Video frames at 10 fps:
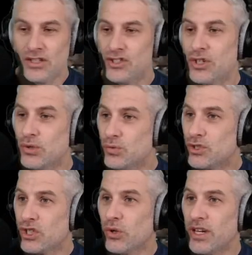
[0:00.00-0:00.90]
Do
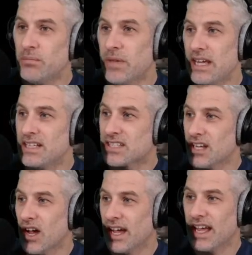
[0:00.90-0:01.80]
join me
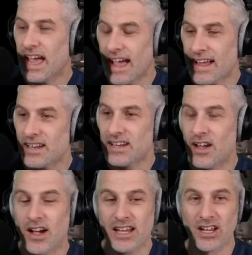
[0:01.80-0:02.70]
tonight at
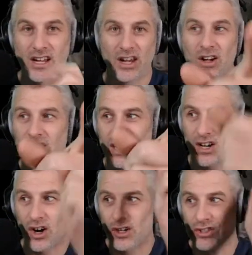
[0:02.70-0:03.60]
9
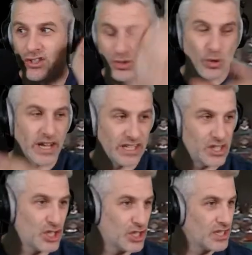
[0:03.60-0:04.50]
o'clock on
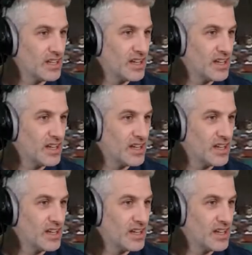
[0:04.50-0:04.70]
Twitch.